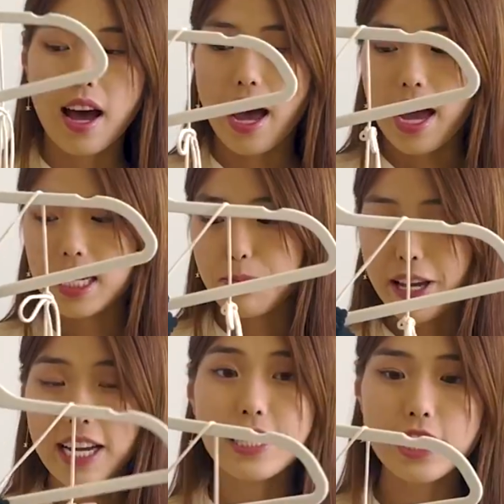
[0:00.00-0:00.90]
And
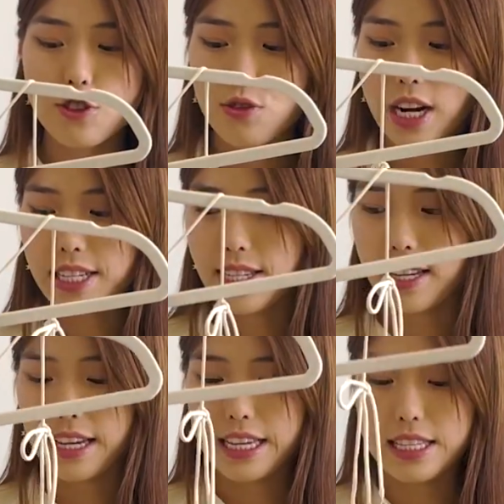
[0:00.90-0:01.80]
because this dress
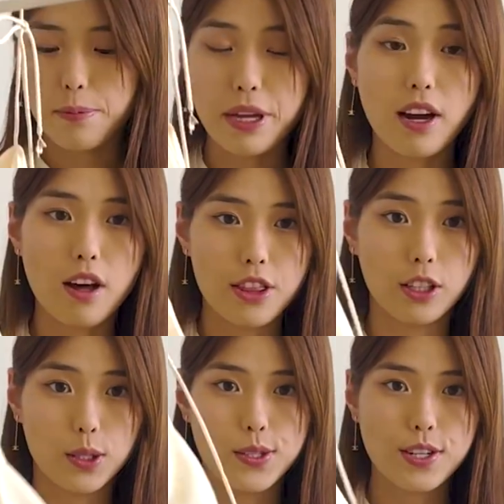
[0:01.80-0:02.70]
is a bit on the
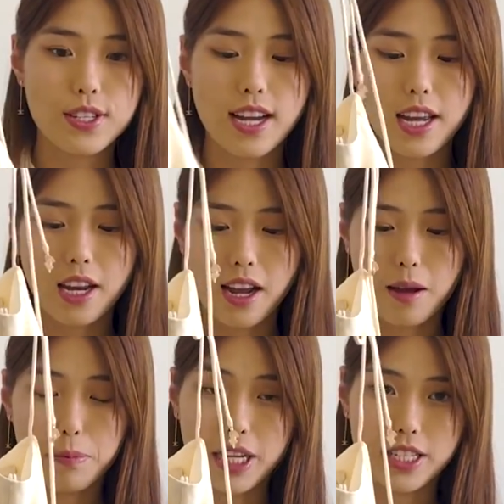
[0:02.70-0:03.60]
looser side,
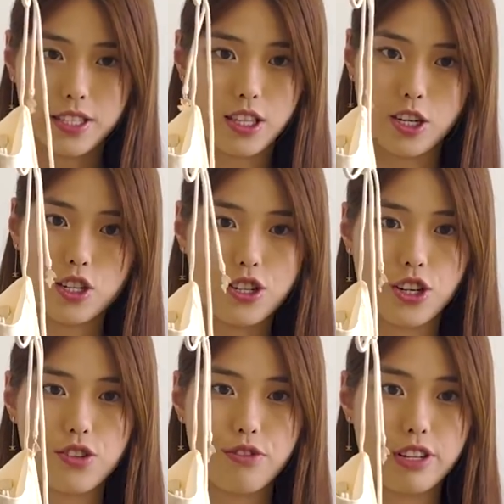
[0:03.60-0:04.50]
because there's
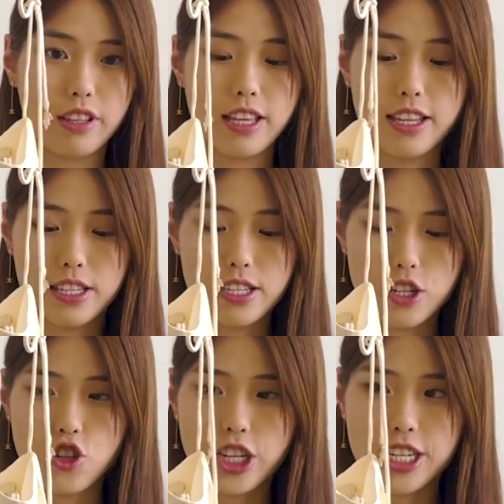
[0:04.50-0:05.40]
just really this
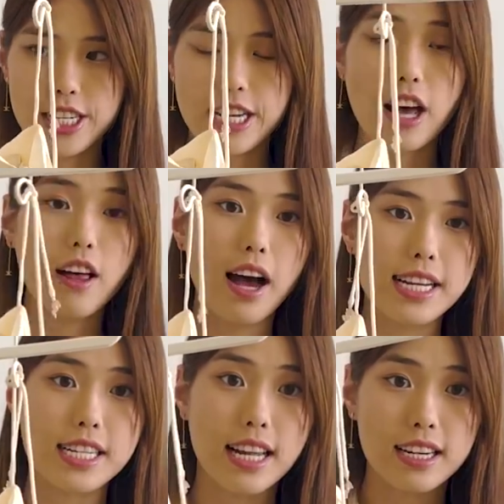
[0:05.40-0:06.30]
cinching detail, I
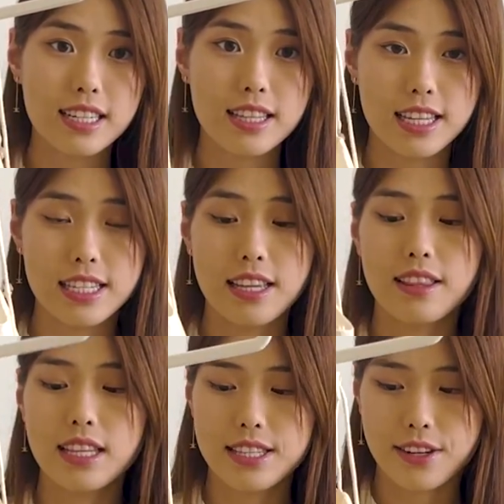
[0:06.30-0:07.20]
did get this in
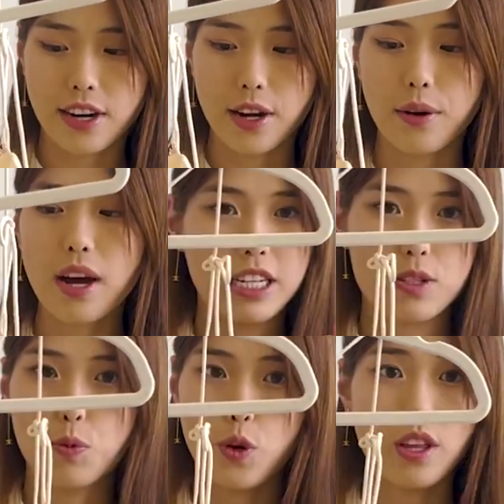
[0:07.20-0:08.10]
the 0, and it's
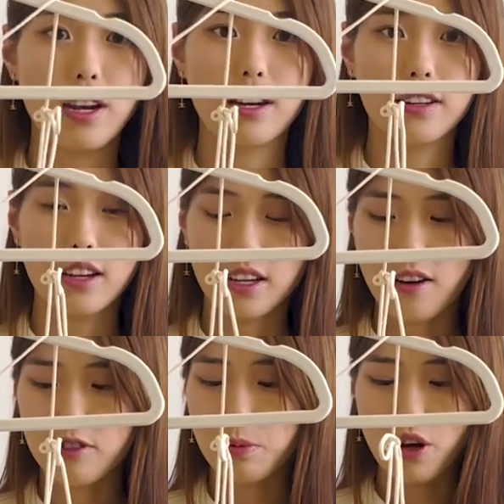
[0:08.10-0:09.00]
more than
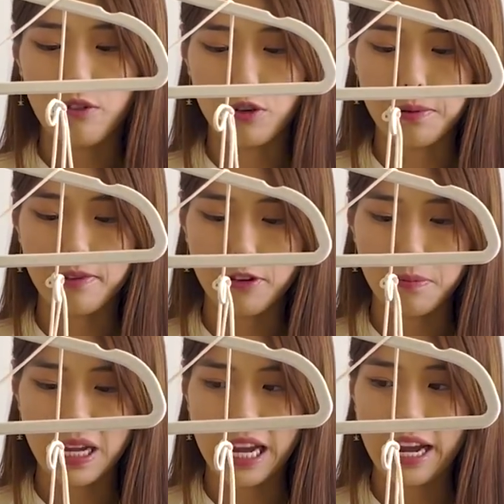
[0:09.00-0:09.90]
comfortable and roomy for
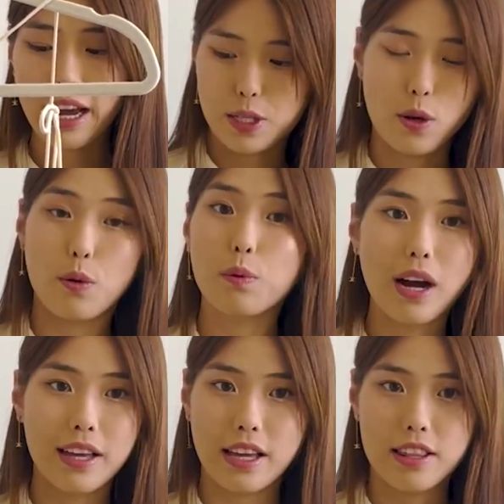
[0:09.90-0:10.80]
me. So
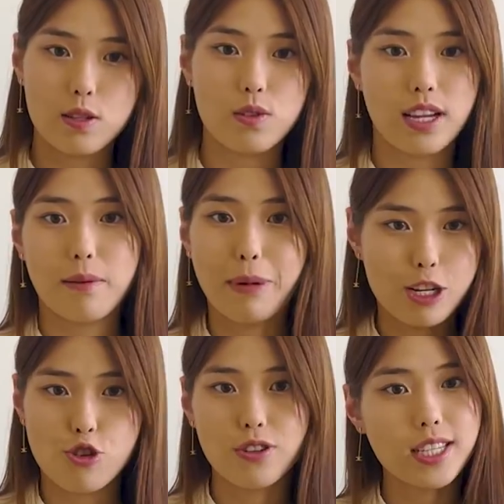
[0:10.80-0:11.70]
again, this was my
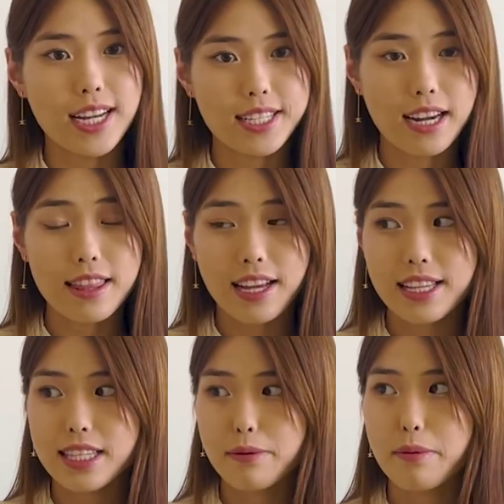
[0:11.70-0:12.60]
true sizing, I think, in
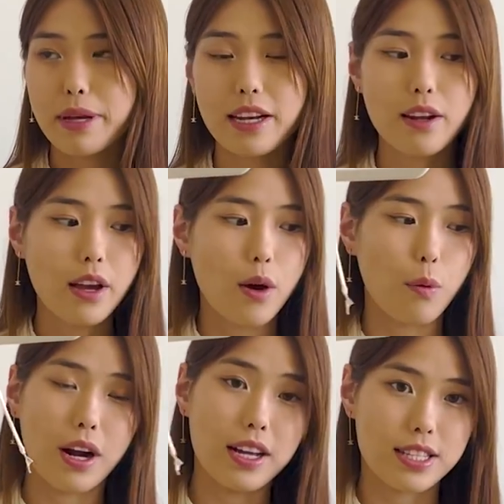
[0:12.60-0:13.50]
Zimmermann,
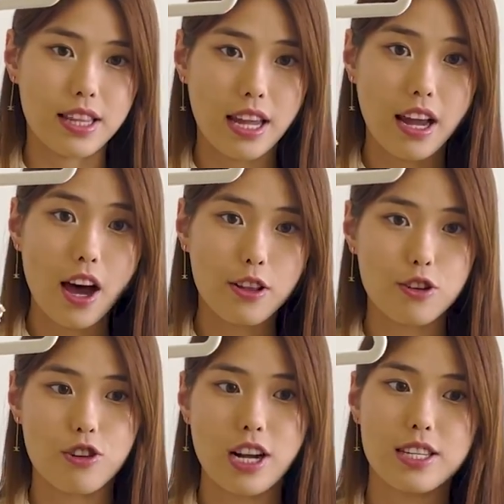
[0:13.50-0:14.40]
whereas the other
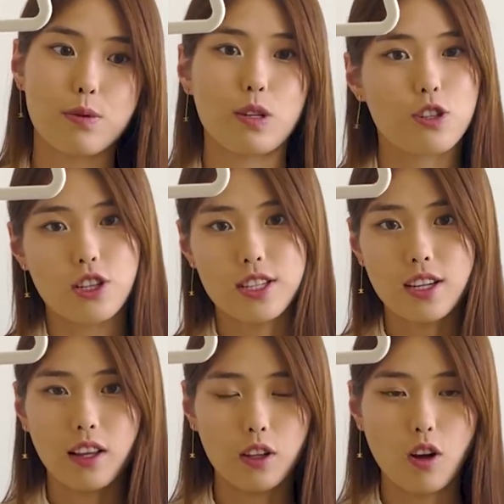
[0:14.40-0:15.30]
dress was just
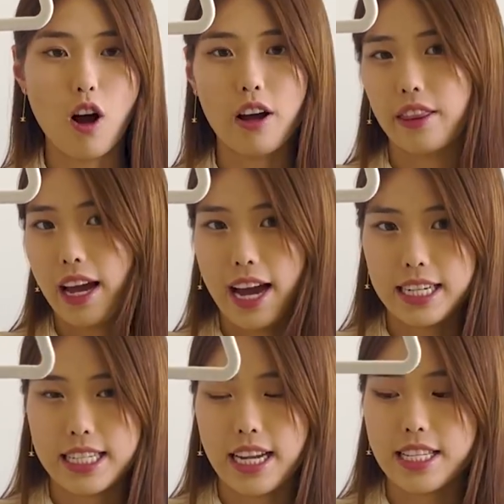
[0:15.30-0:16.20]
a little odd that I had to
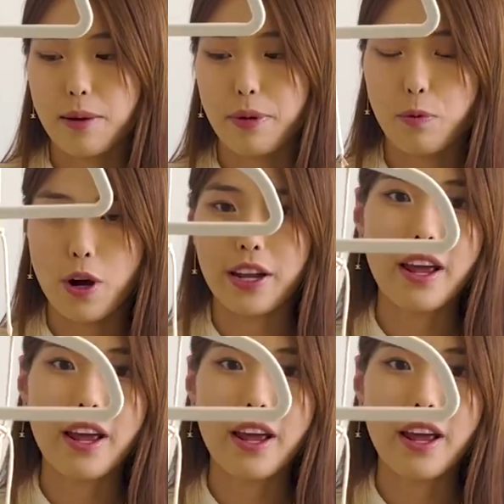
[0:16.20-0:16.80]
size up in one.